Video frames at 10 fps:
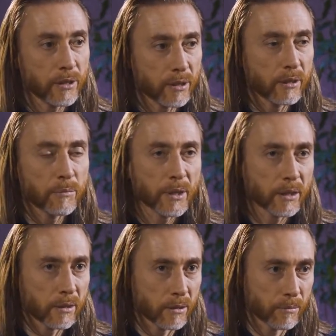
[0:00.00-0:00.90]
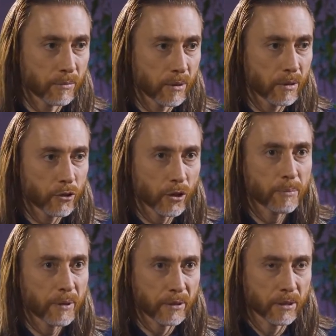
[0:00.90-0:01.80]
Because there is one effective
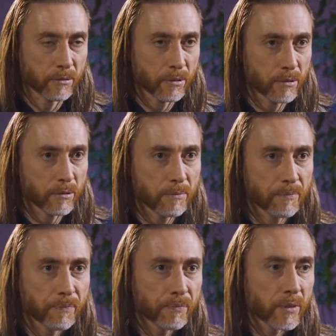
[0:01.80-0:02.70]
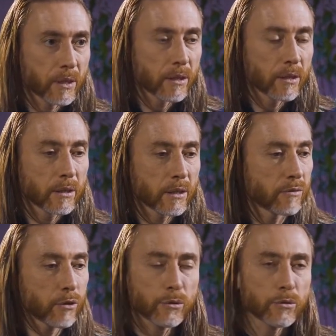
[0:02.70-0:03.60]
mechanism: people get
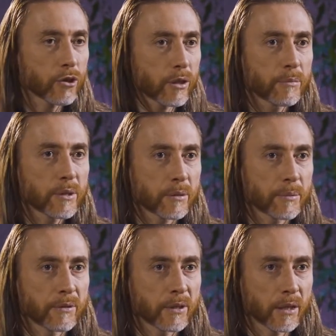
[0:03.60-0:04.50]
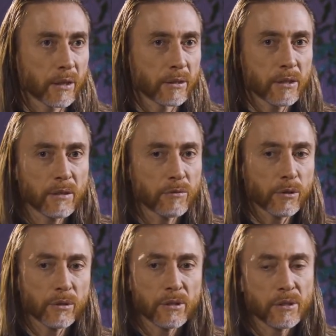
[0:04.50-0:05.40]
attached. People quickly become accustomed to
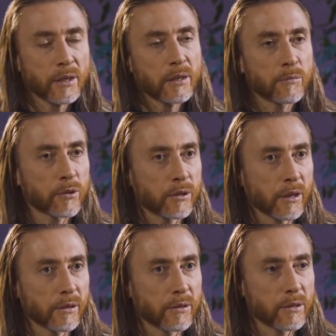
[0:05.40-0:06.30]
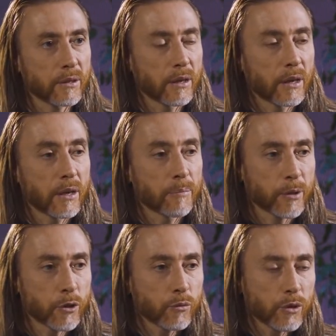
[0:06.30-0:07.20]
comfort. They don't like to
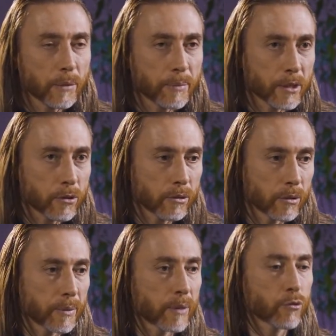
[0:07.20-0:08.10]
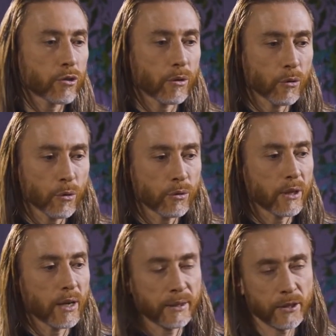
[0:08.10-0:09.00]
experience uncomfortable states. Why does this
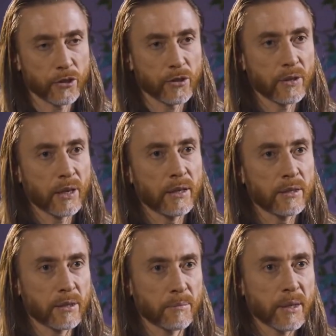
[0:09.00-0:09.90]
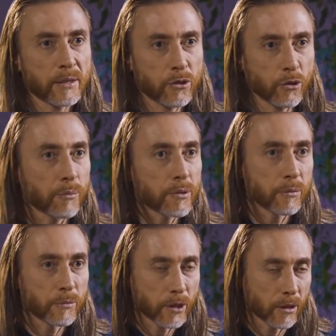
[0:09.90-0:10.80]
happen? Because they identify
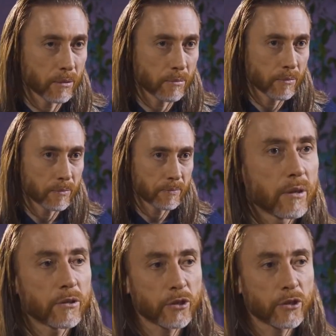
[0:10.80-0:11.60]
with their body.